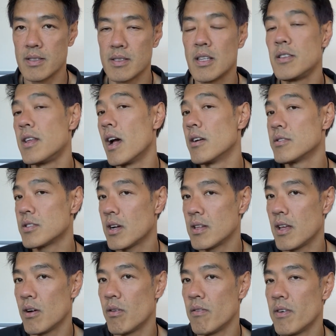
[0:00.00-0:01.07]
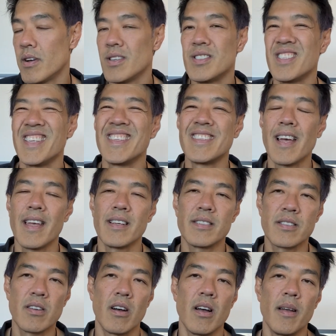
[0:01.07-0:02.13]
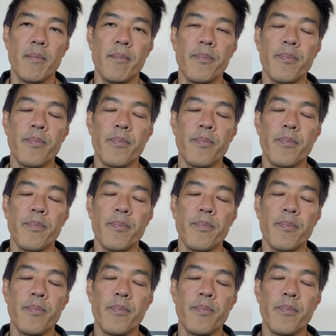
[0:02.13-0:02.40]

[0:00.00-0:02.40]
The downside, however, is it takes time.